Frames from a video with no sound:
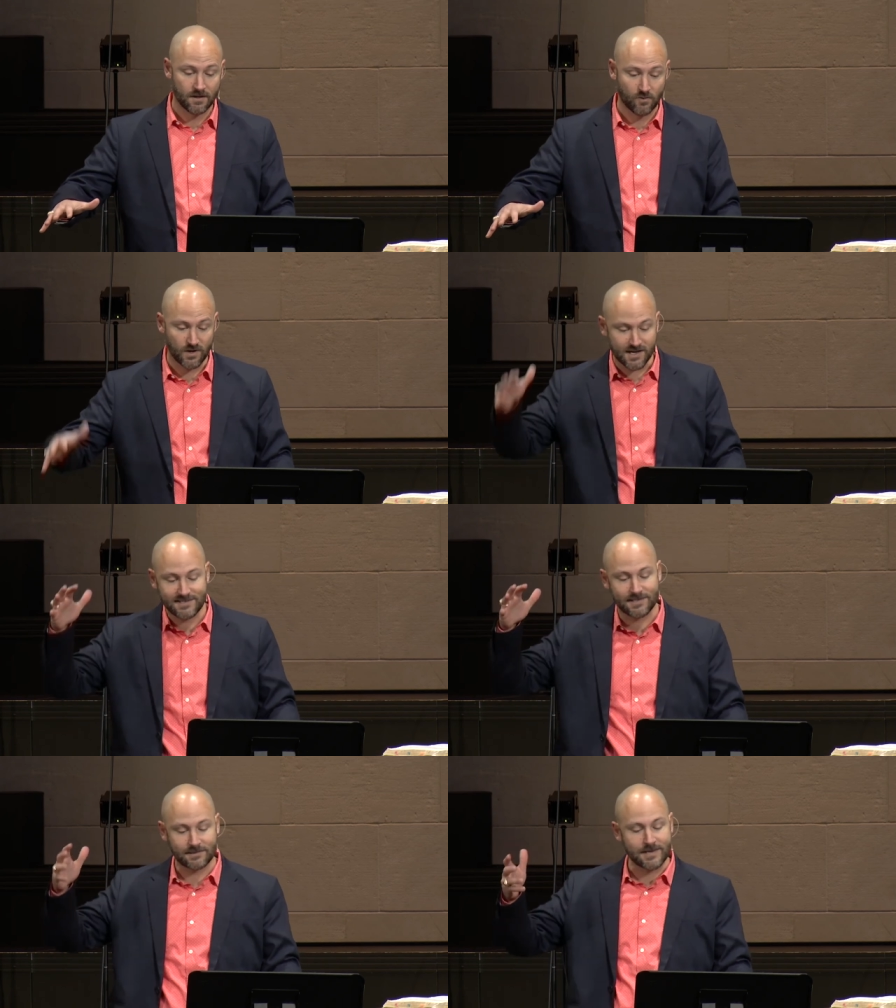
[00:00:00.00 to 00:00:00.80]
When I
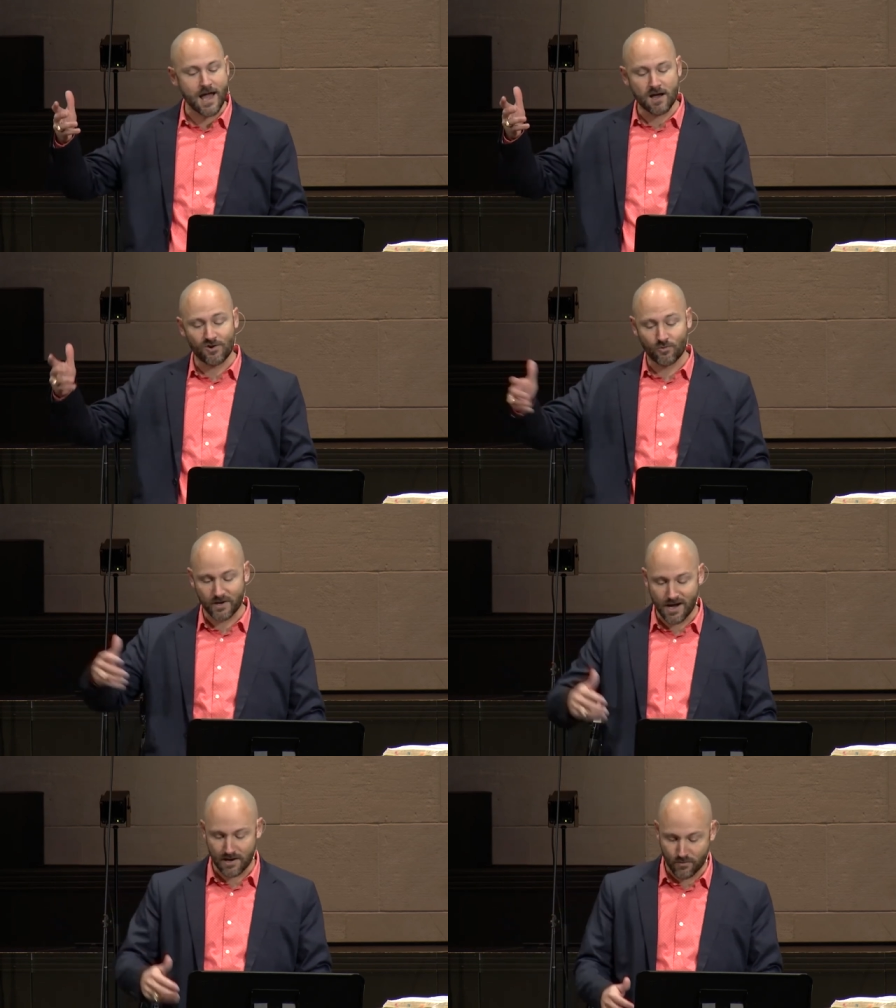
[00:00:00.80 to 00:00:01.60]
sit down, when
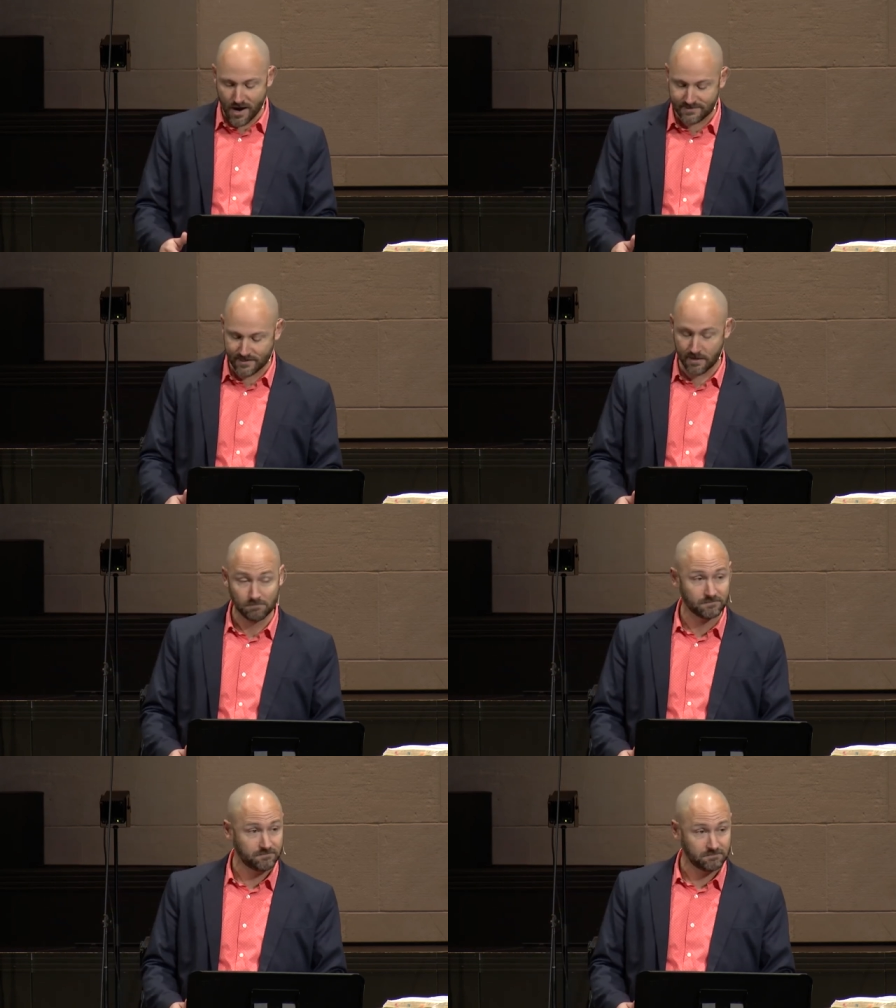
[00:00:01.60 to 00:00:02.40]
I rise up.
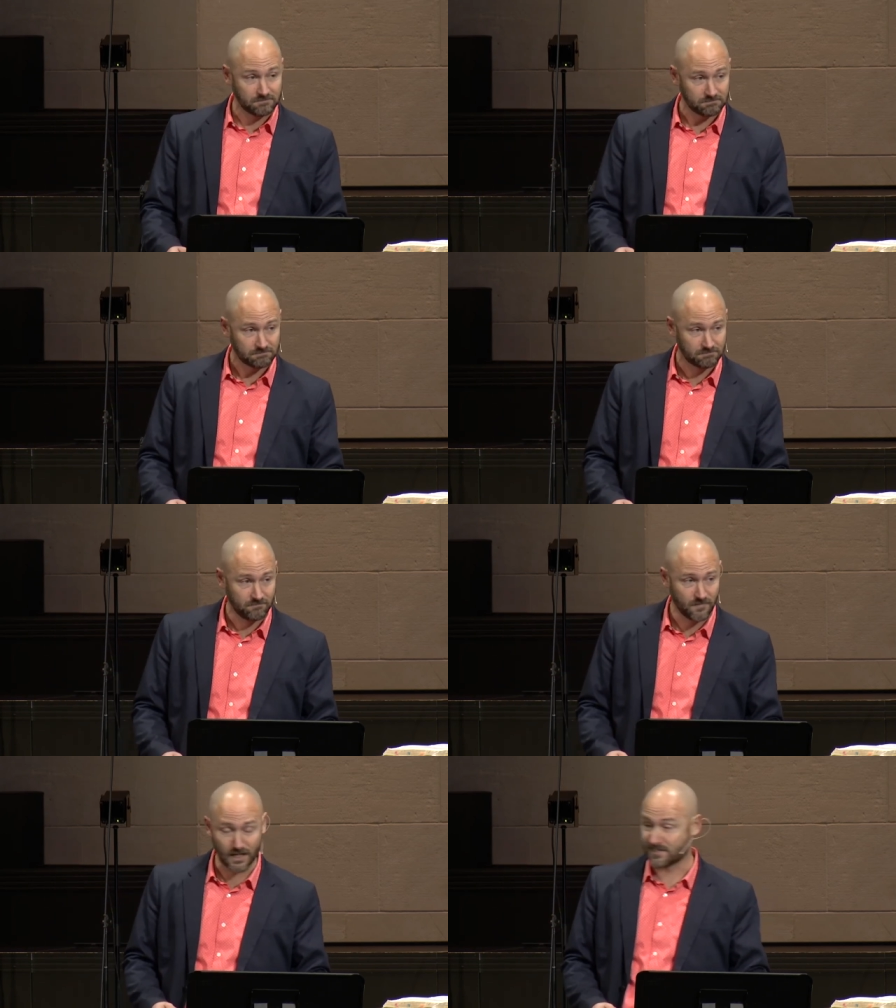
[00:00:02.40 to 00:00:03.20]

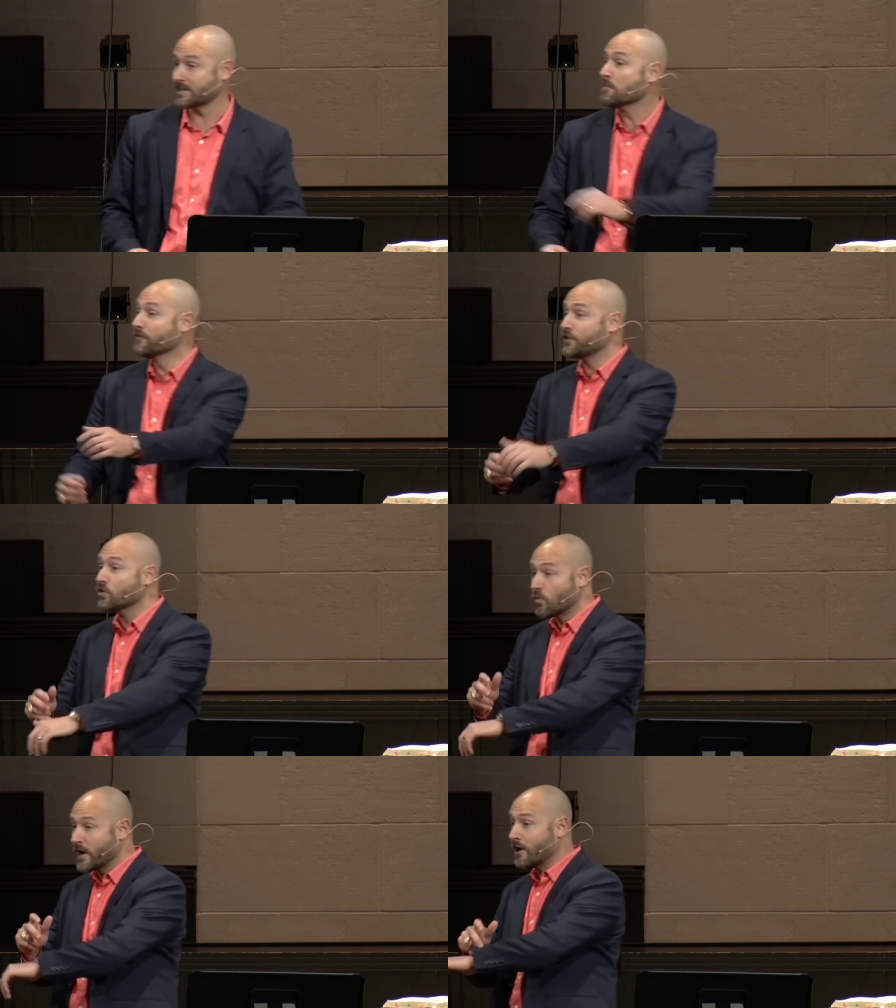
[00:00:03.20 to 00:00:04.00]
Some of you
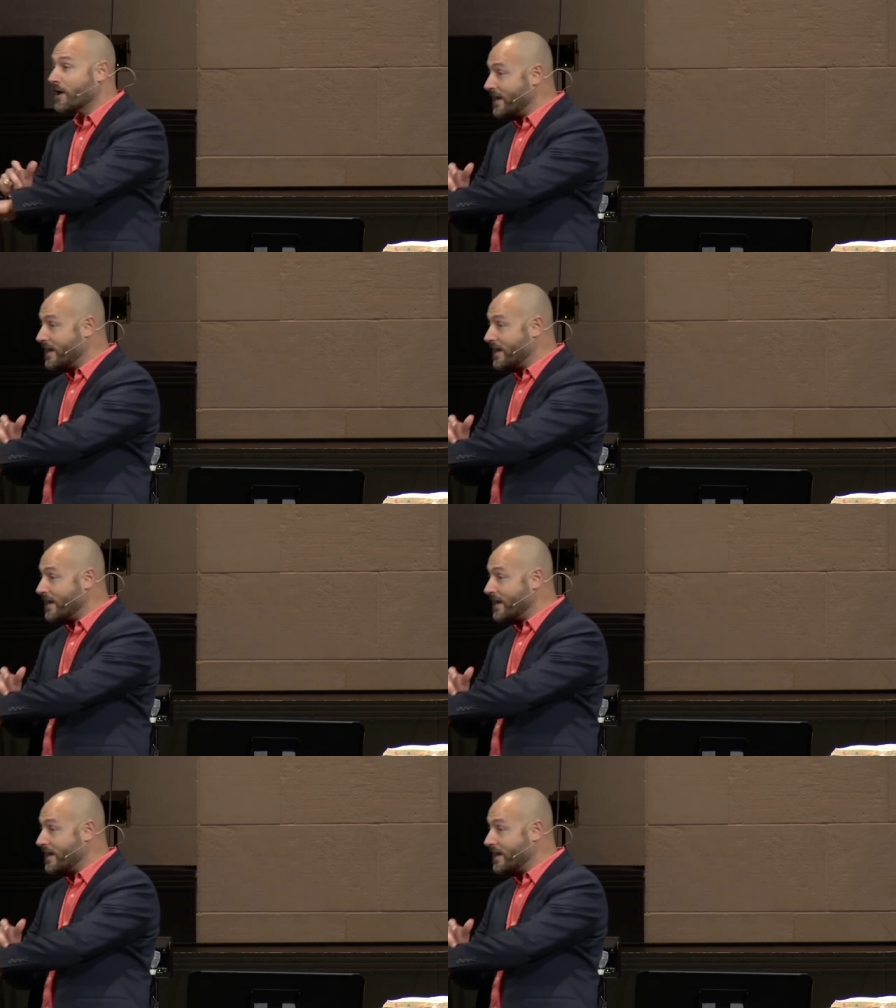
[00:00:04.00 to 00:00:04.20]
wear an